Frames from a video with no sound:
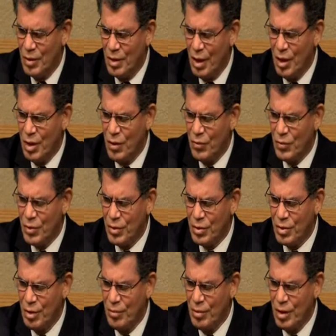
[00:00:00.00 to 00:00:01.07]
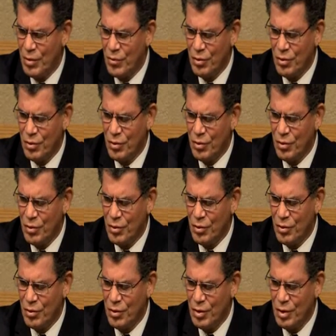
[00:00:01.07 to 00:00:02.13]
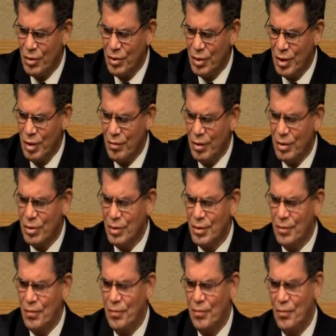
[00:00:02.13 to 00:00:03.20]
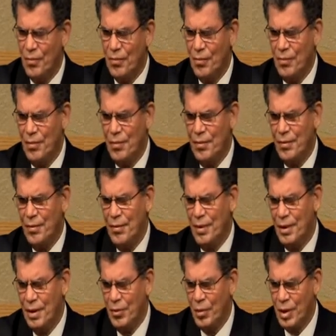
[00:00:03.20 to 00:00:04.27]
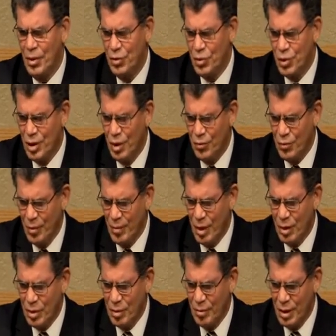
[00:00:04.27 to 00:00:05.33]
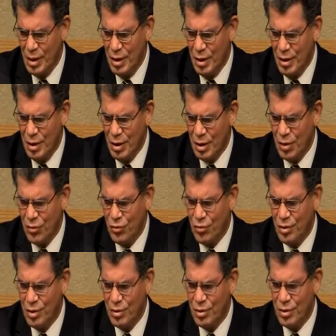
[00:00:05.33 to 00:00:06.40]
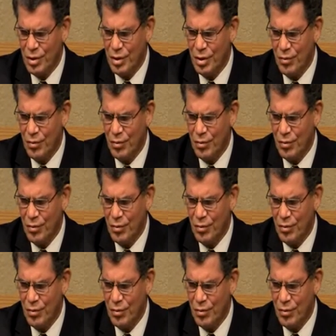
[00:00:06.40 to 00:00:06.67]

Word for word: thank you for so much for the good counsel that you give us. We can see from end to beginning the consistency